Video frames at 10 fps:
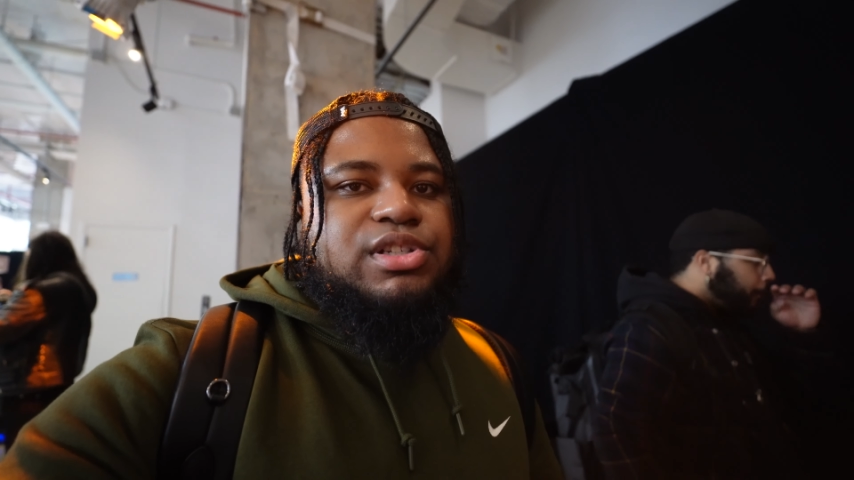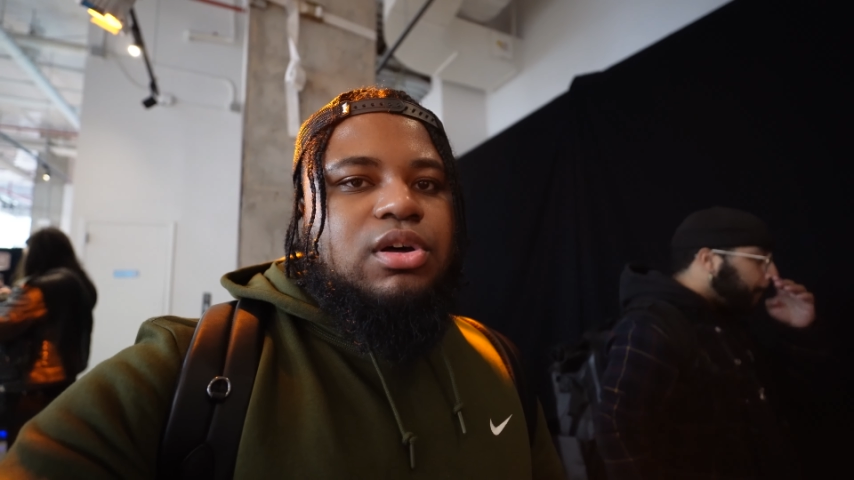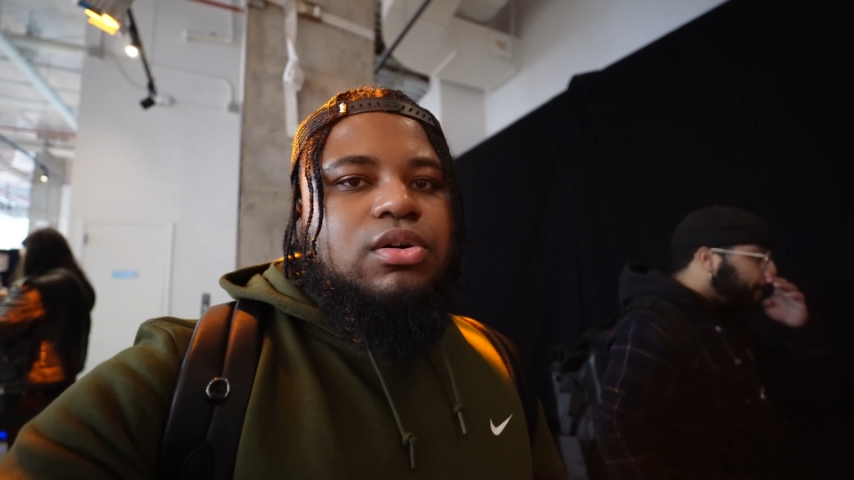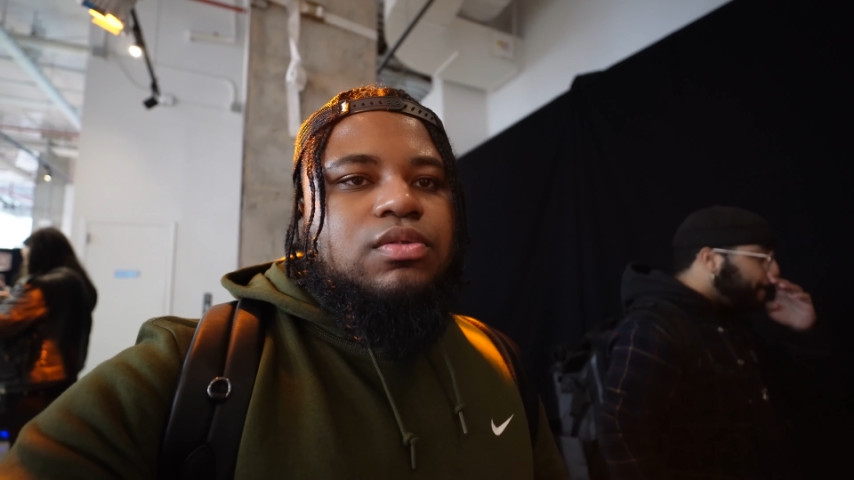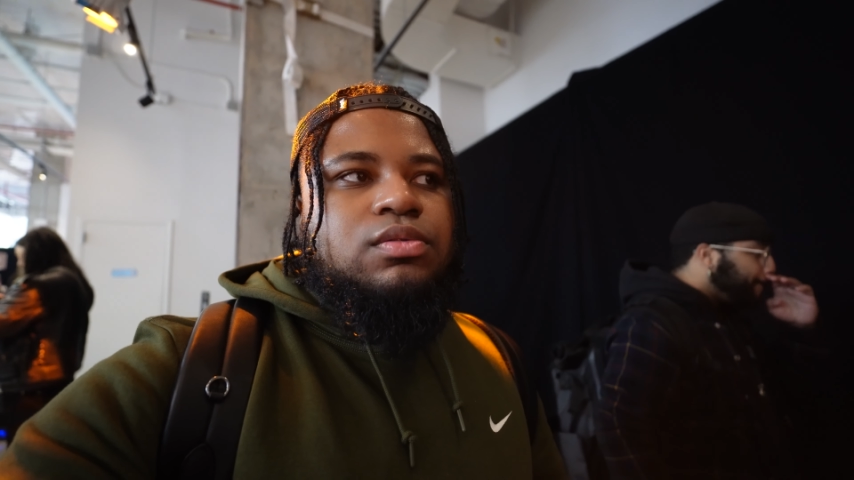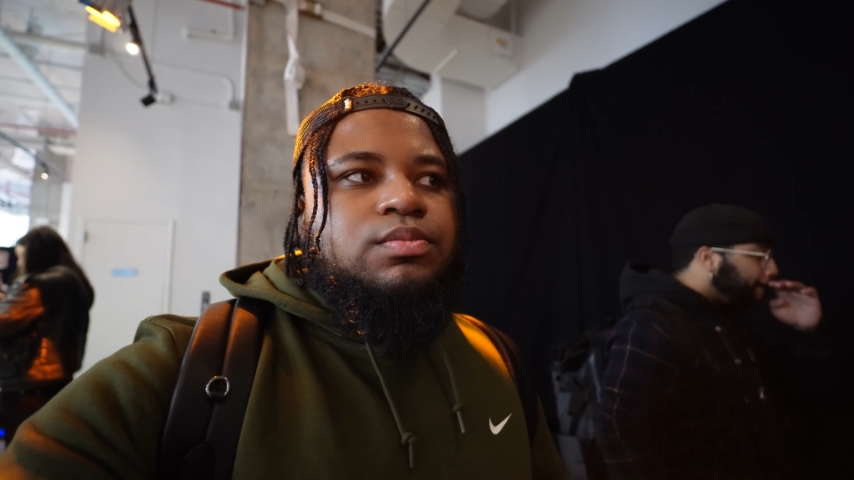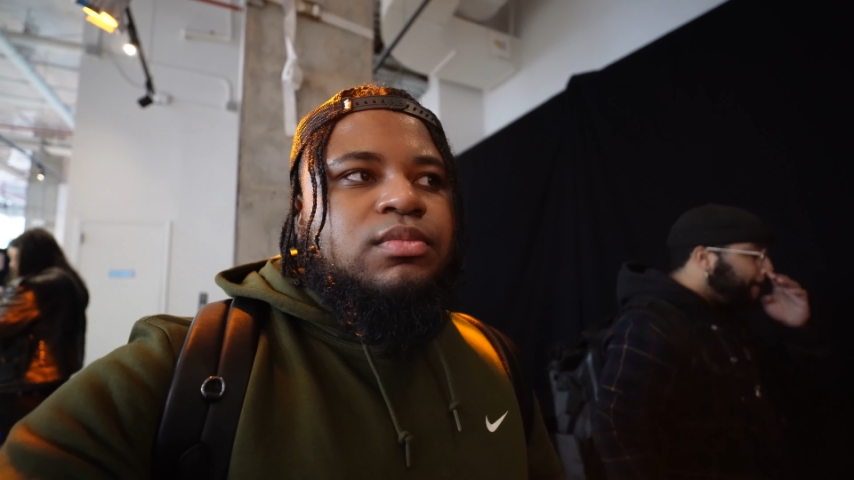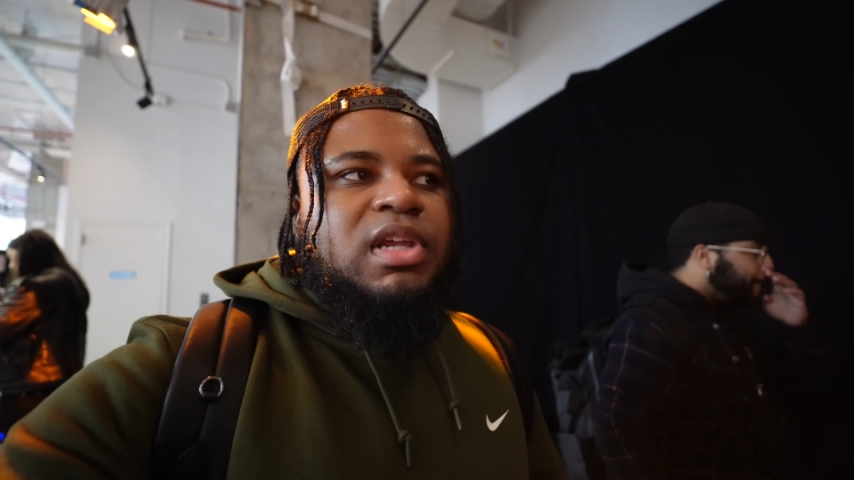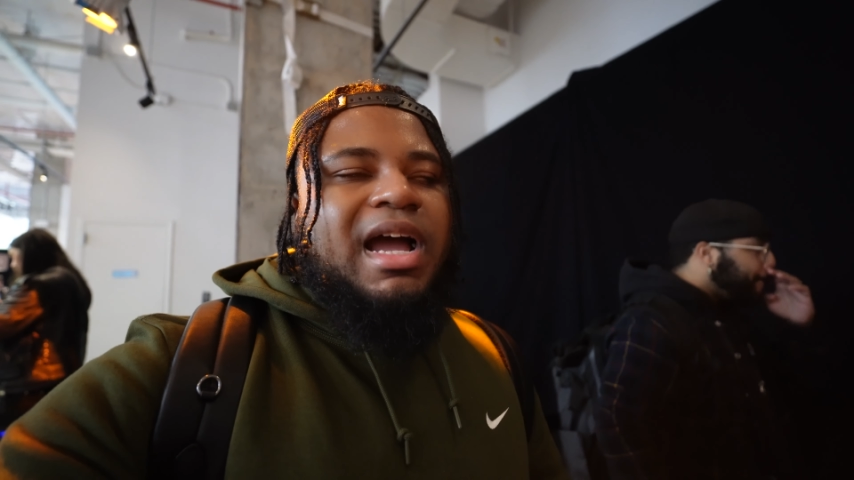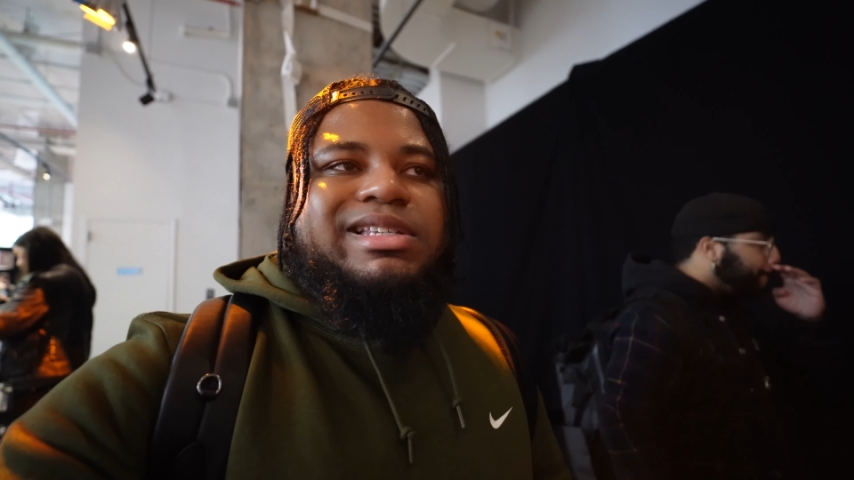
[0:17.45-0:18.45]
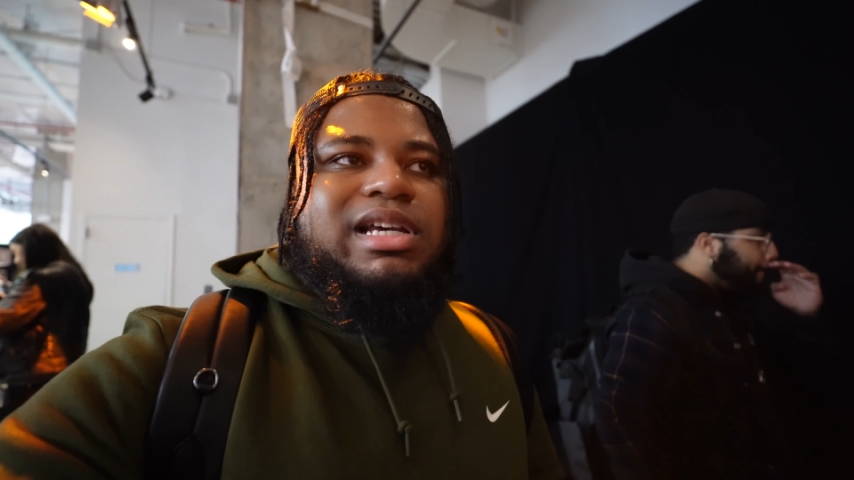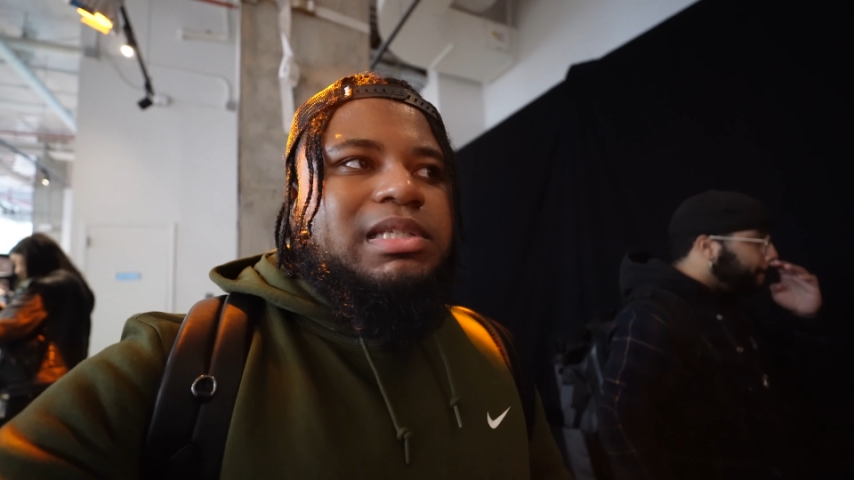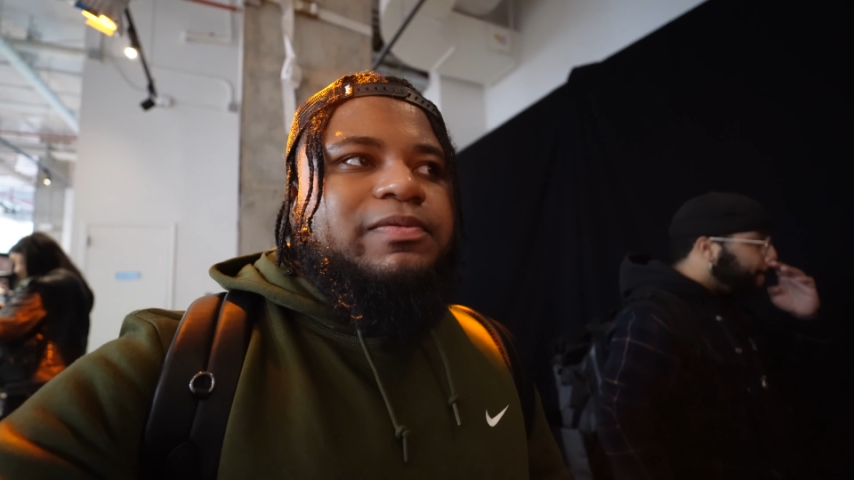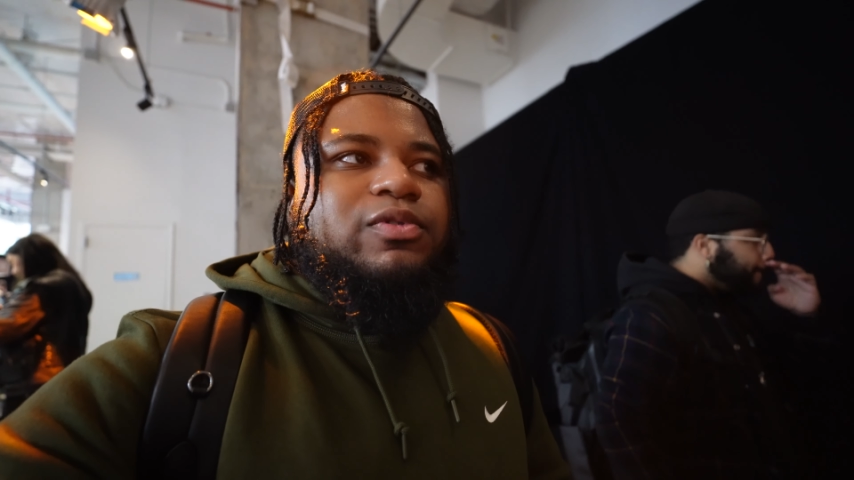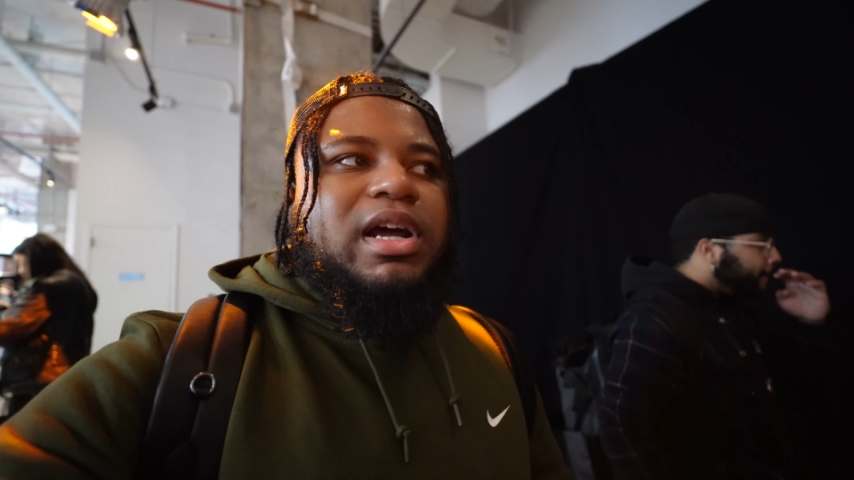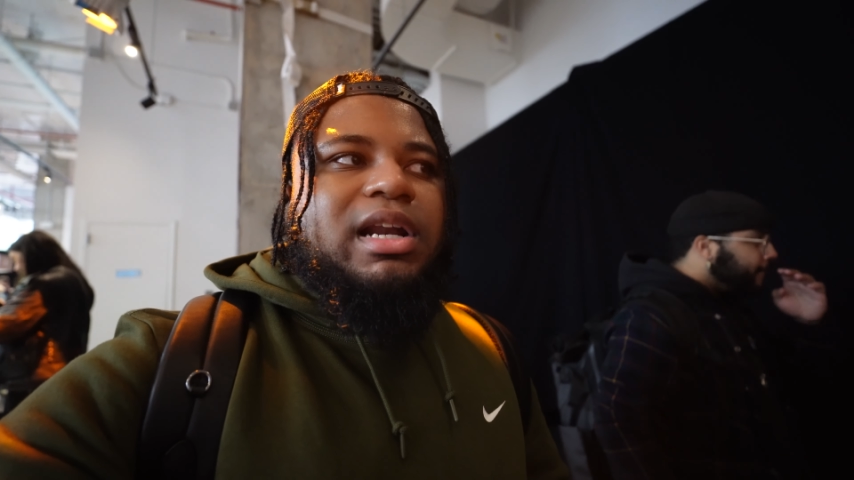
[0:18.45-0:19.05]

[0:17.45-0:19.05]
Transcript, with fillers: So I had to get some food.